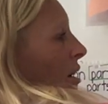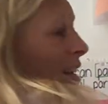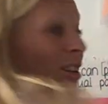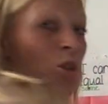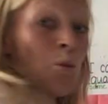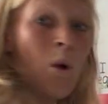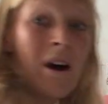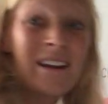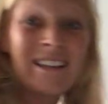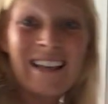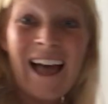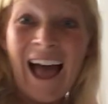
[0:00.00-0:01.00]
Each one
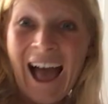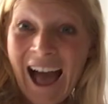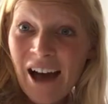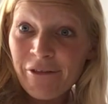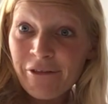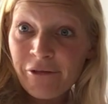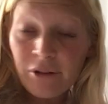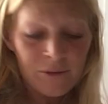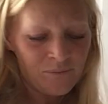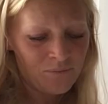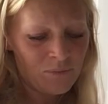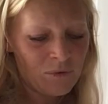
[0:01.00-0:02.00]
is a half,
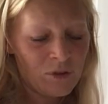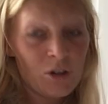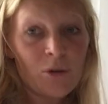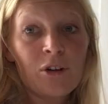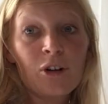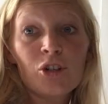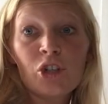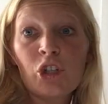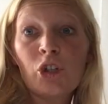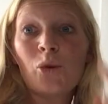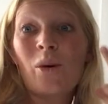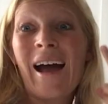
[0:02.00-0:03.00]
so they're
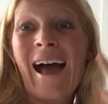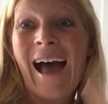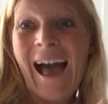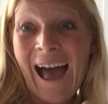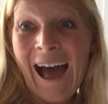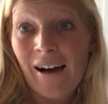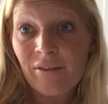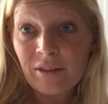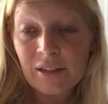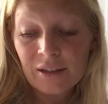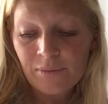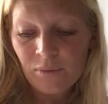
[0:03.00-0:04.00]
two
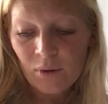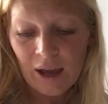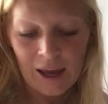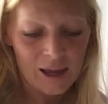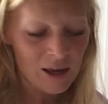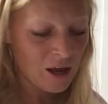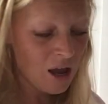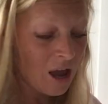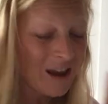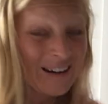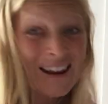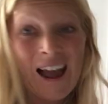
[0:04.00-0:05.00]
halves, okay?
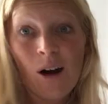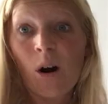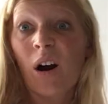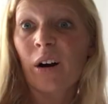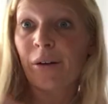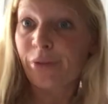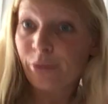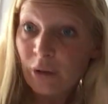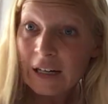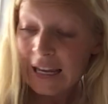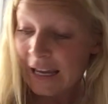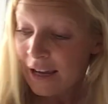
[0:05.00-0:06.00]
Now, our
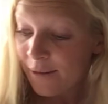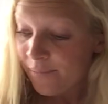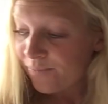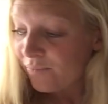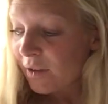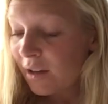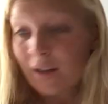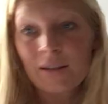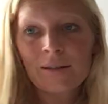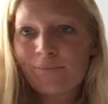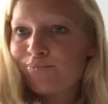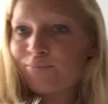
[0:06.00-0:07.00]
three
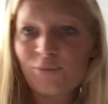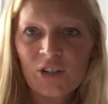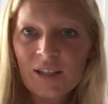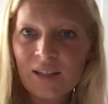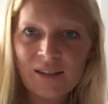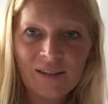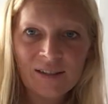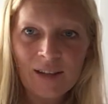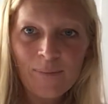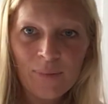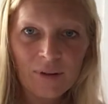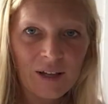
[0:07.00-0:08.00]
is just as
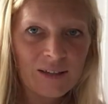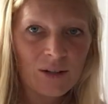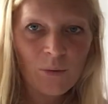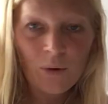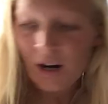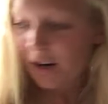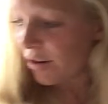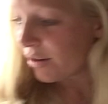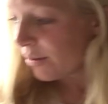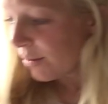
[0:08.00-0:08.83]
simple as a word,